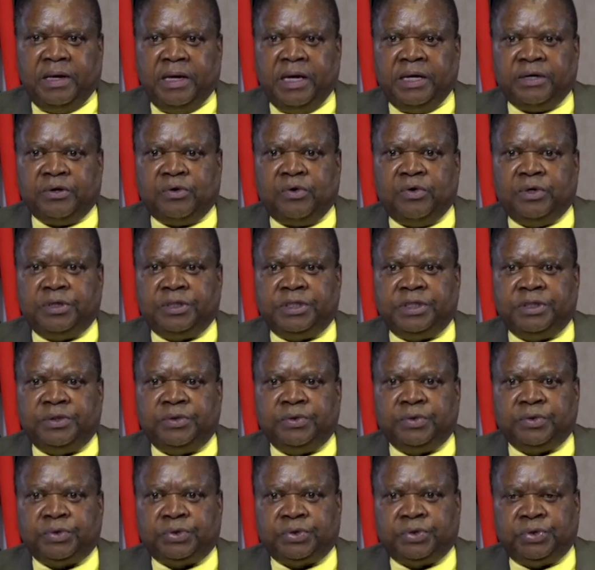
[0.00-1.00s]
and
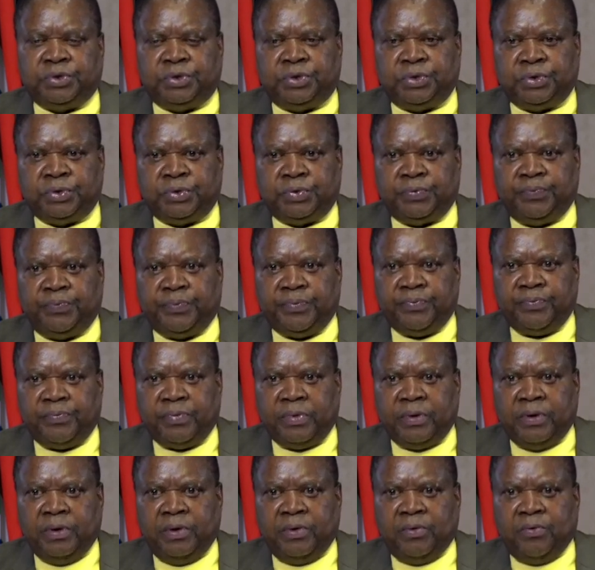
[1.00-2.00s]
continues to do,
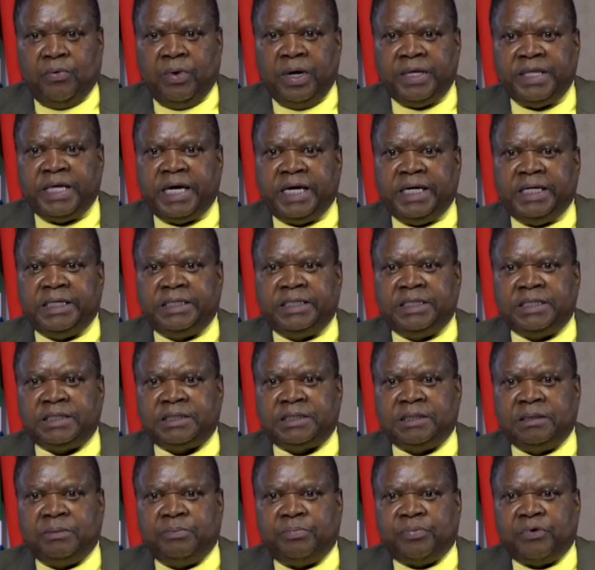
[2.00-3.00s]
whether it
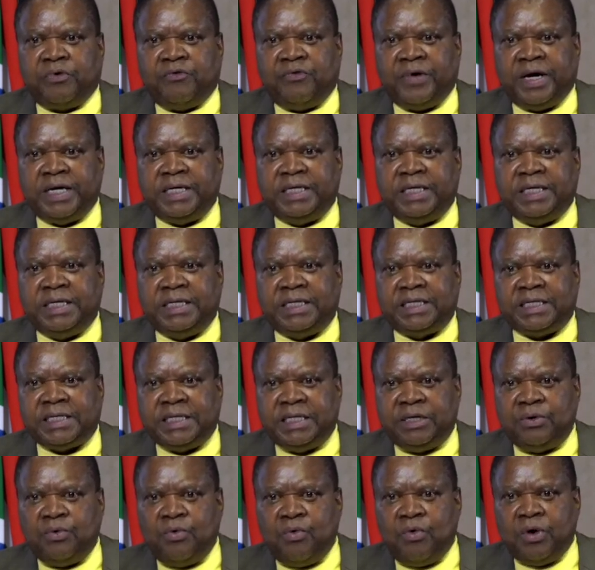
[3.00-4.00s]
is in providing
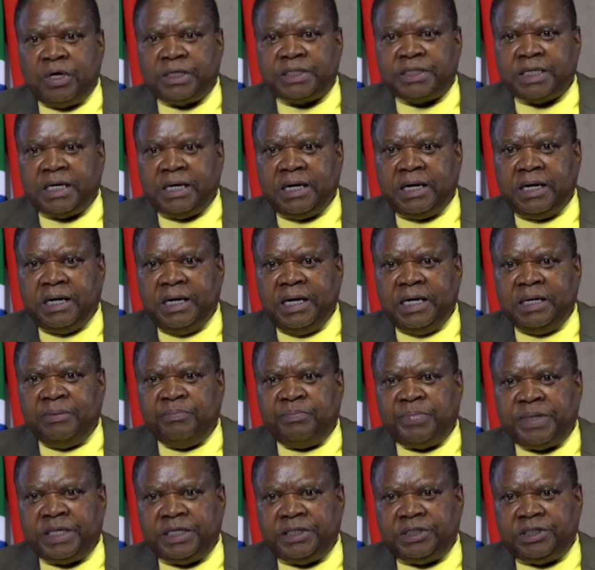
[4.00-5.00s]
clean water
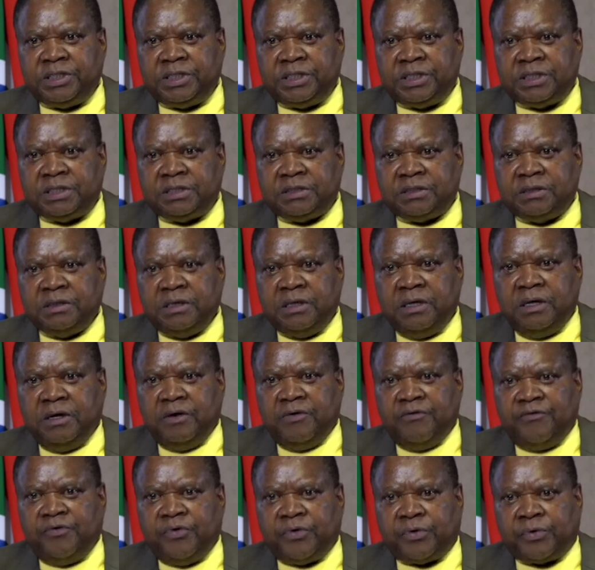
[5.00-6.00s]
and bridges
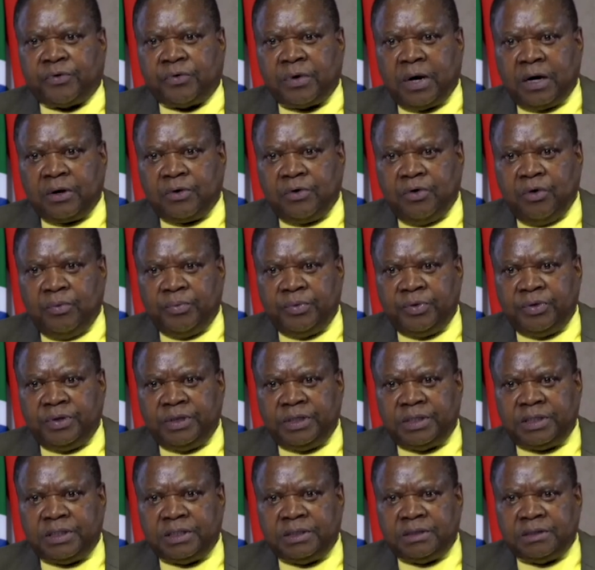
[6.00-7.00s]
for rural
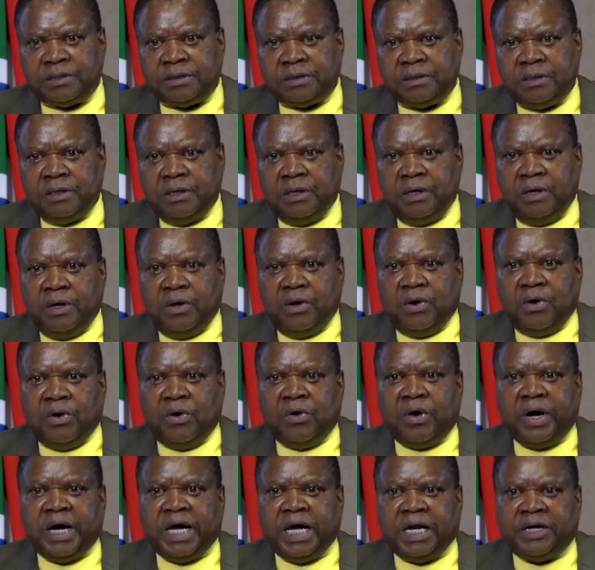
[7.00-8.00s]
communities
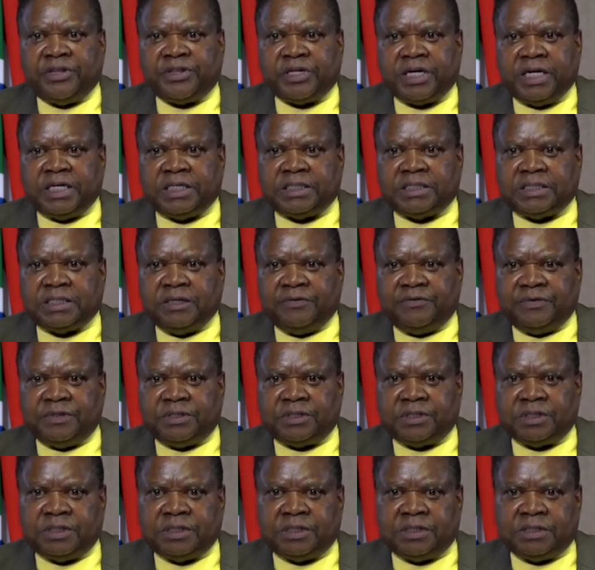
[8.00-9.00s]
or healthcare
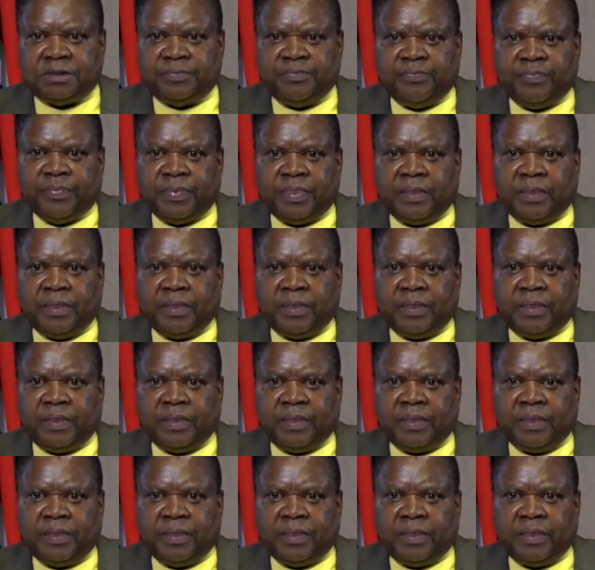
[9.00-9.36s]
services